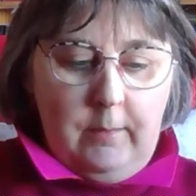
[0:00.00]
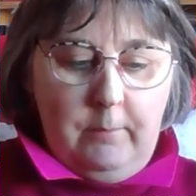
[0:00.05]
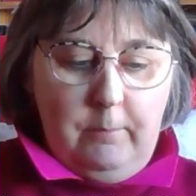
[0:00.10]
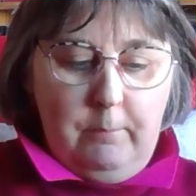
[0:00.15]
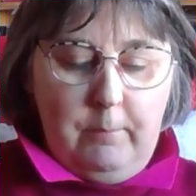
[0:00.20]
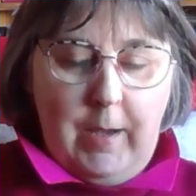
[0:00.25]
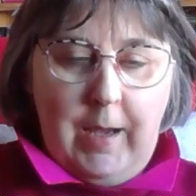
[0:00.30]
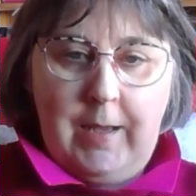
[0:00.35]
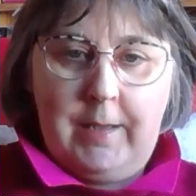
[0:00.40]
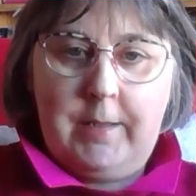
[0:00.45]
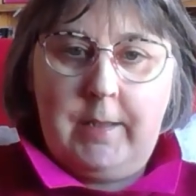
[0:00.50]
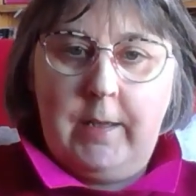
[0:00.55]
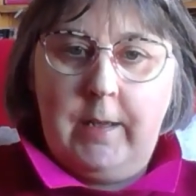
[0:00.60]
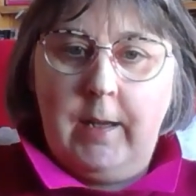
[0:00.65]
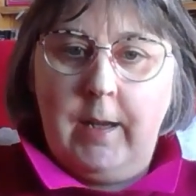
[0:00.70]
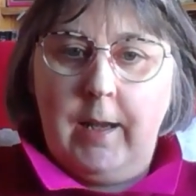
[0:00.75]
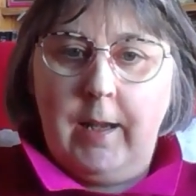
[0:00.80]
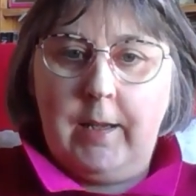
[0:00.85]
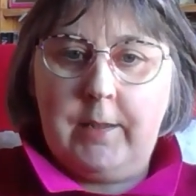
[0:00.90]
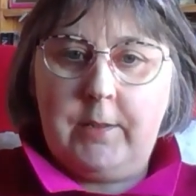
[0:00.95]

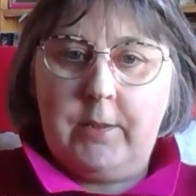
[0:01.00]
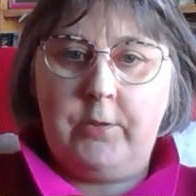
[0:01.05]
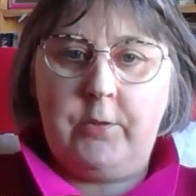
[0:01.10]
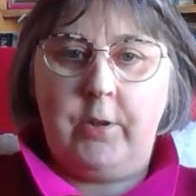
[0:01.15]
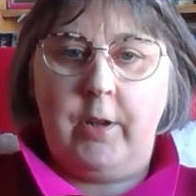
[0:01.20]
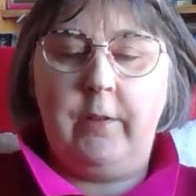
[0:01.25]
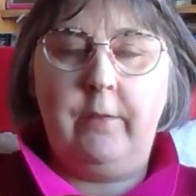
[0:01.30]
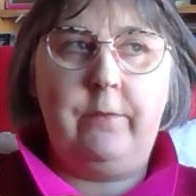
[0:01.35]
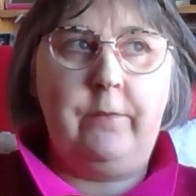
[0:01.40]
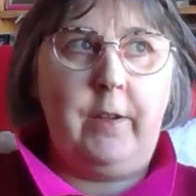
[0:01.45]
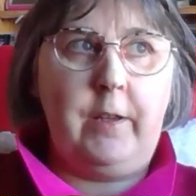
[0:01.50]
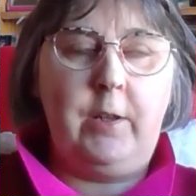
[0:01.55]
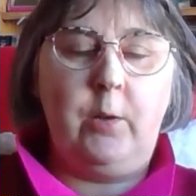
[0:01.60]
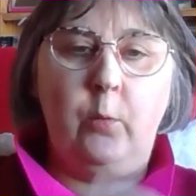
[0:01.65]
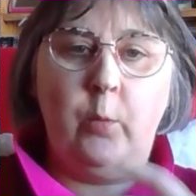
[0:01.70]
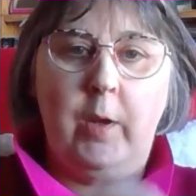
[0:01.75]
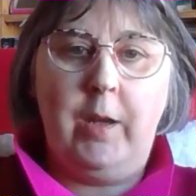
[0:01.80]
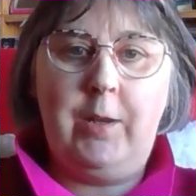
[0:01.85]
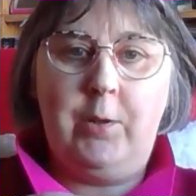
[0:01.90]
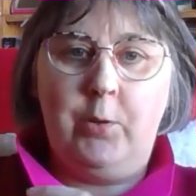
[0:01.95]
Maddie has to try and find
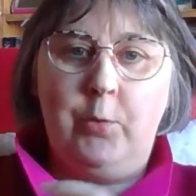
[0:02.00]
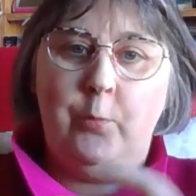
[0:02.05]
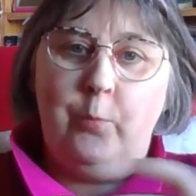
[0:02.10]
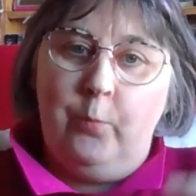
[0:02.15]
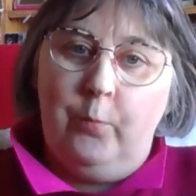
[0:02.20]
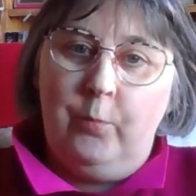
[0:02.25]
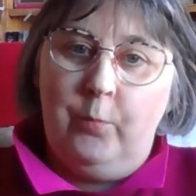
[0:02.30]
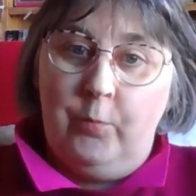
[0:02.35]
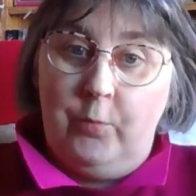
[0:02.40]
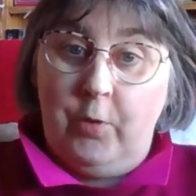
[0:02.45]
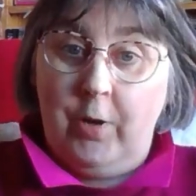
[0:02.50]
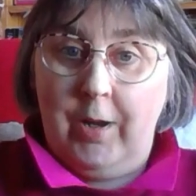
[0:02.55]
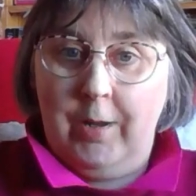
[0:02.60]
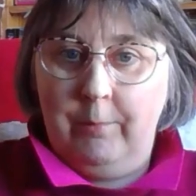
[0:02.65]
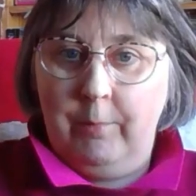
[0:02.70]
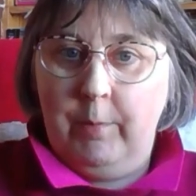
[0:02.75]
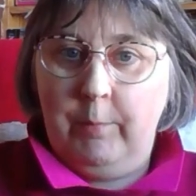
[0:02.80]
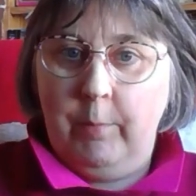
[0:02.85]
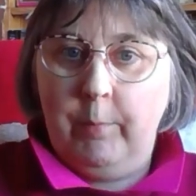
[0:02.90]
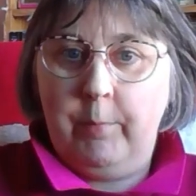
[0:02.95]
a way to try
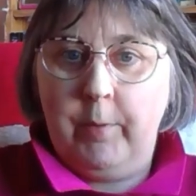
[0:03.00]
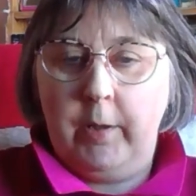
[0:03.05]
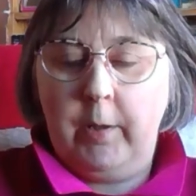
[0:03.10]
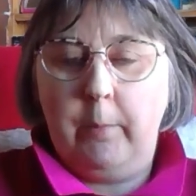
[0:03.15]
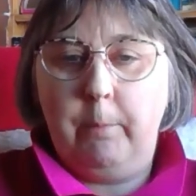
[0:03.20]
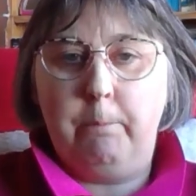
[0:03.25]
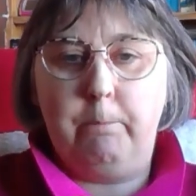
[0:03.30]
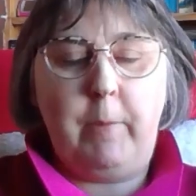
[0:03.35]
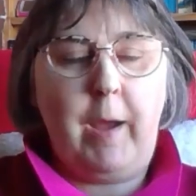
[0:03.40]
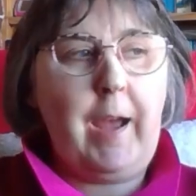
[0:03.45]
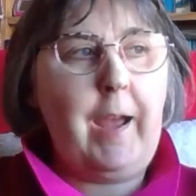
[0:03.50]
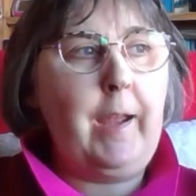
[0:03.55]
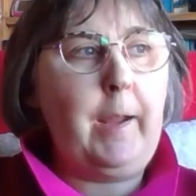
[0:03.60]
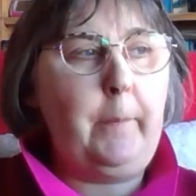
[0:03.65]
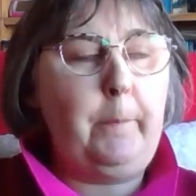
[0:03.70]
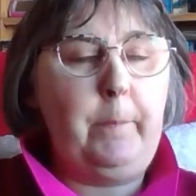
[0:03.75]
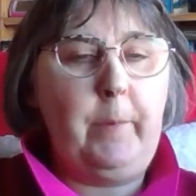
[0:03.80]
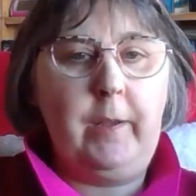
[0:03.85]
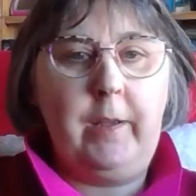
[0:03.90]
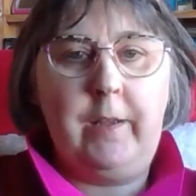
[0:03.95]
and maybe bring him
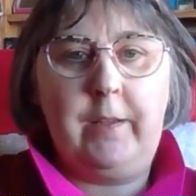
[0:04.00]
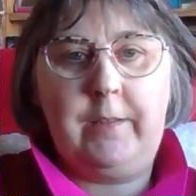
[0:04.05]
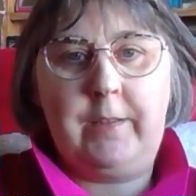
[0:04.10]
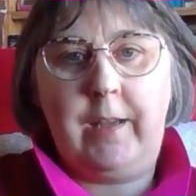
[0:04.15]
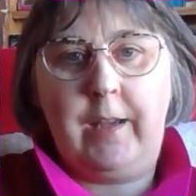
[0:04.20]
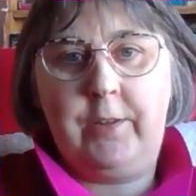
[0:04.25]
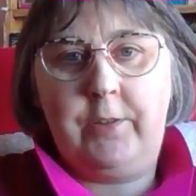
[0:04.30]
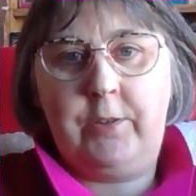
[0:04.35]
back, but it's